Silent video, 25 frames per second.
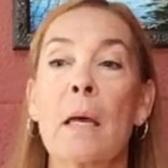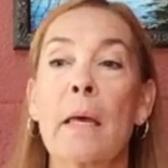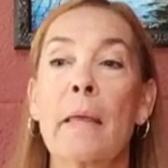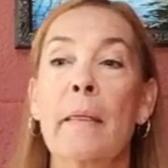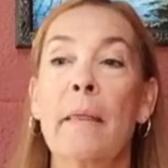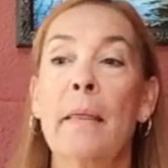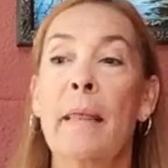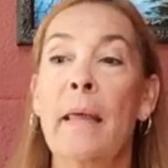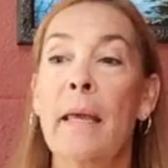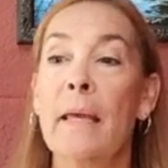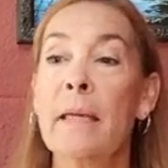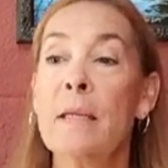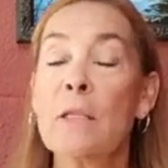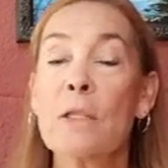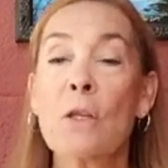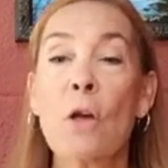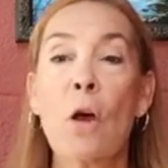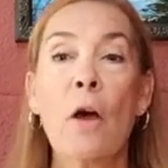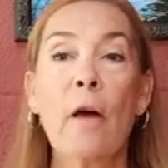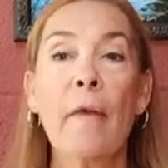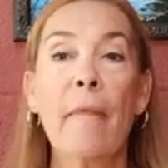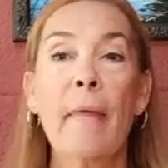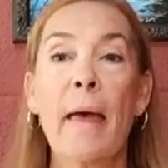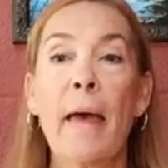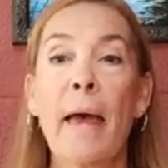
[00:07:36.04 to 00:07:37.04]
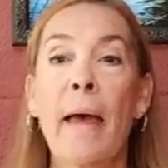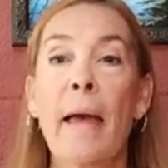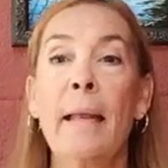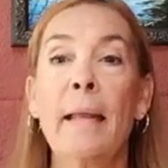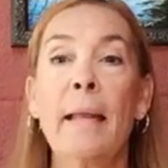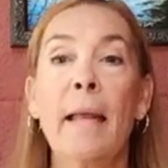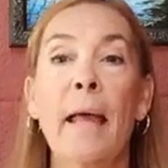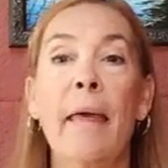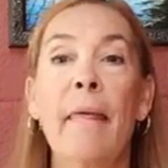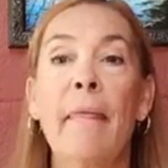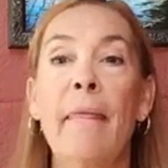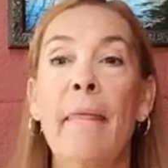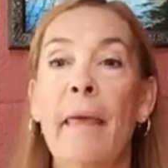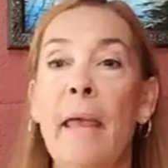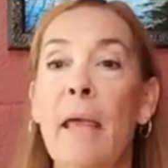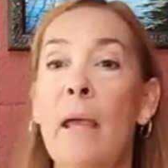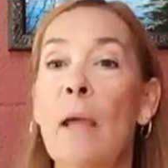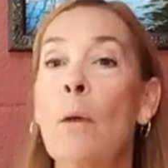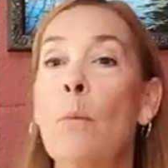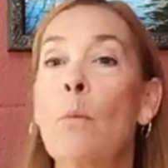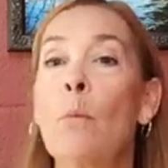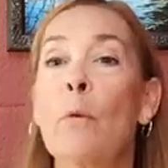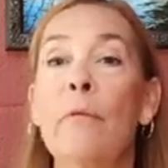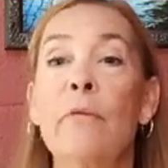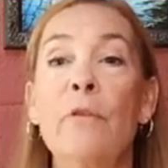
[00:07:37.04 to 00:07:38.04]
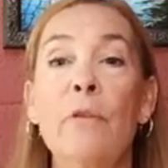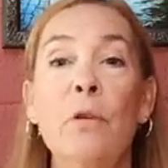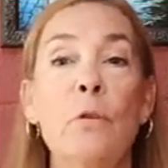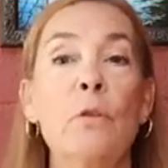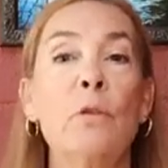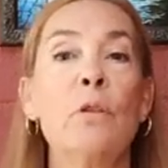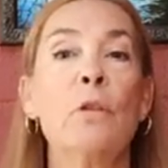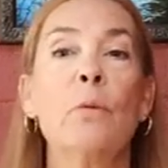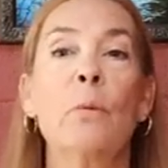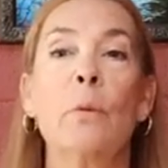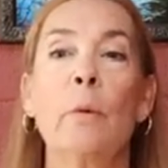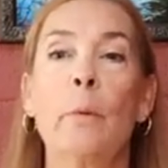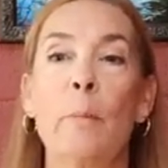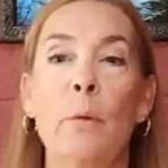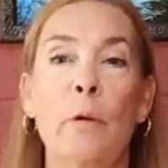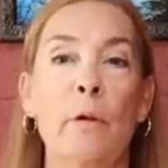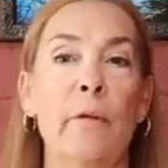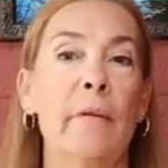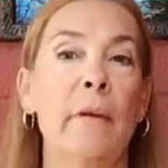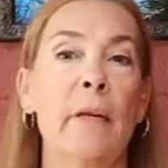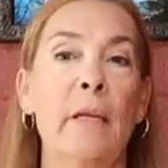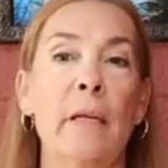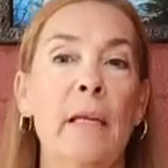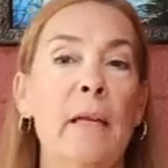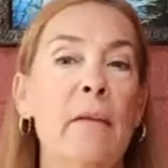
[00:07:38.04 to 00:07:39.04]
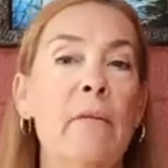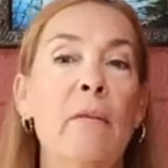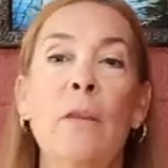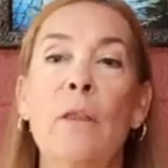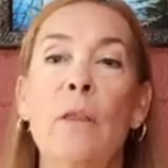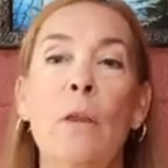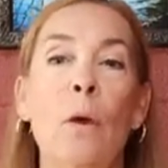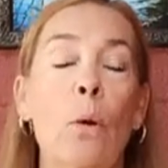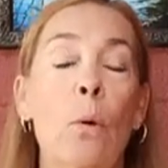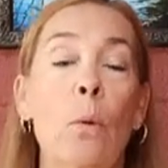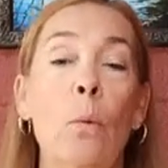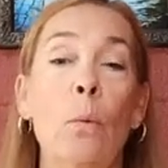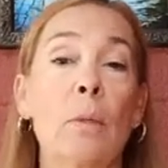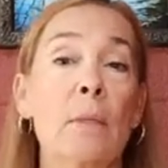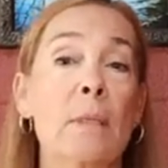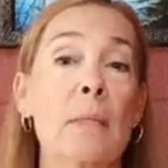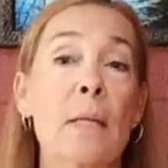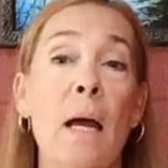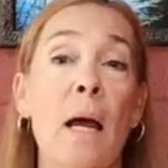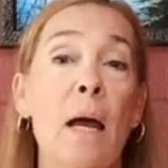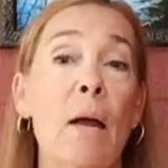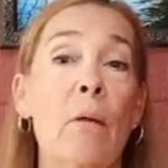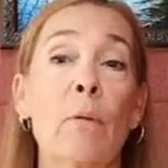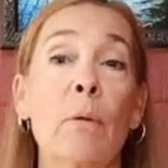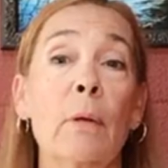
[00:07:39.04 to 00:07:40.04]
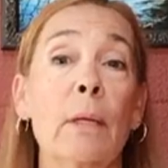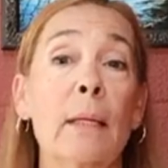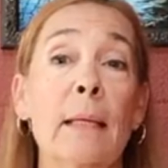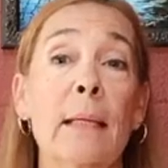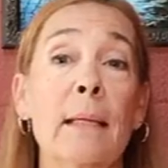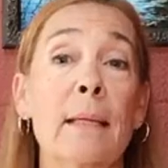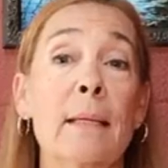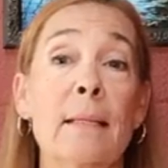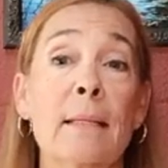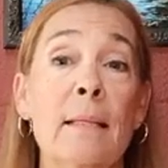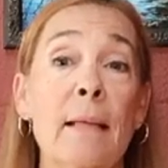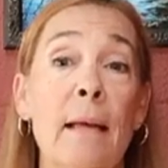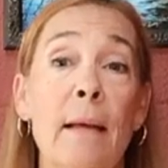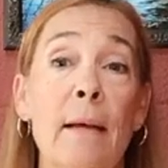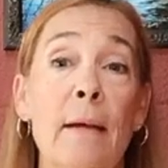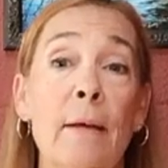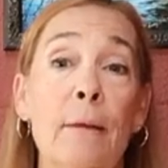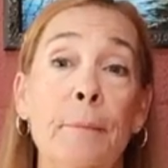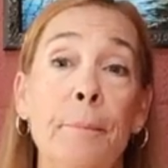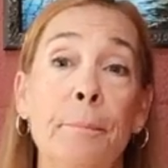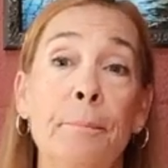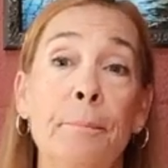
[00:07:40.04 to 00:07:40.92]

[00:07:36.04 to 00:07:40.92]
They saw that and they refused to remove it, even though it was not really a sale.